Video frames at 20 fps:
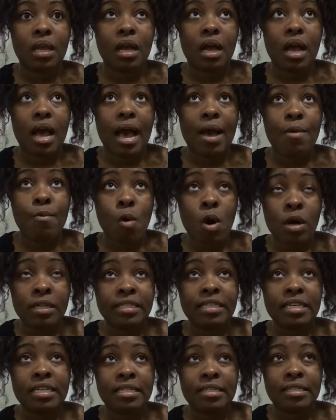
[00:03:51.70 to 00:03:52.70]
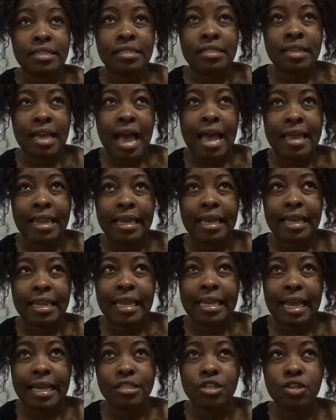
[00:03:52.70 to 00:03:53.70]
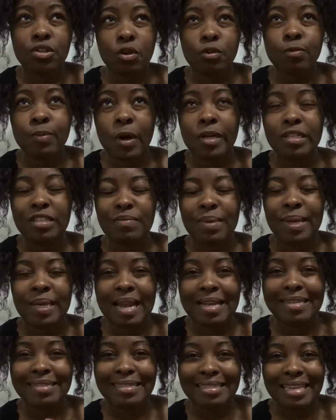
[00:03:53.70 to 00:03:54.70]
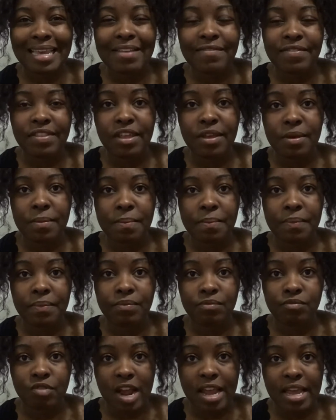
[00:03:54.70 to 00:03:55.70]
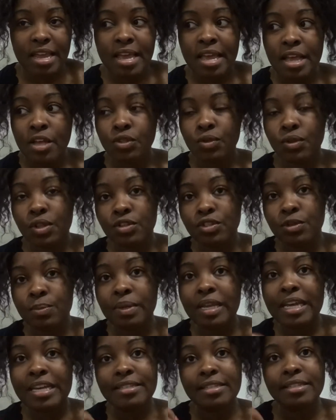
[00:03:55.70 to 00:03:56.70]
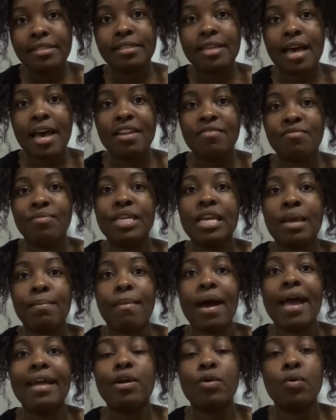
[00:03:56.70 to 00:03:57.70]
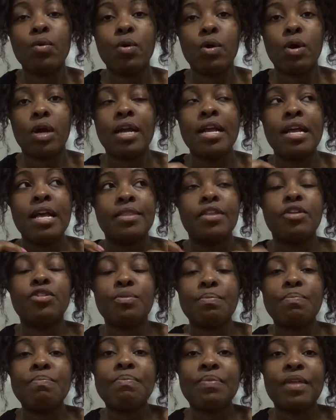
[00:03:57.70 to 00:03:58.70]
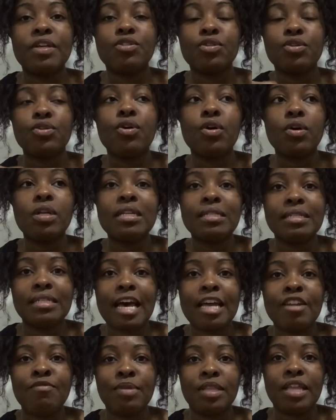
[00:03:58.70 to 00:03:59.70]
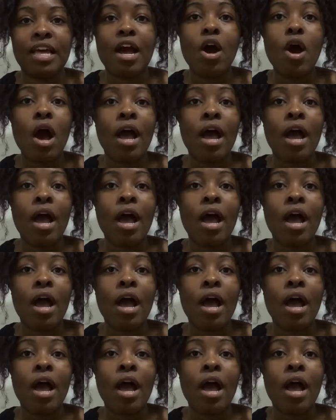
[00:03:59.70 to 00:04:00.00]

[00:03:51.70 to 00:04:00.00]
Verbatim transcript: I wanted to, I like, like I took those parts of me and I saved them, right? So there's a place inside of me in my core. There's a, there's a girl inside of me that I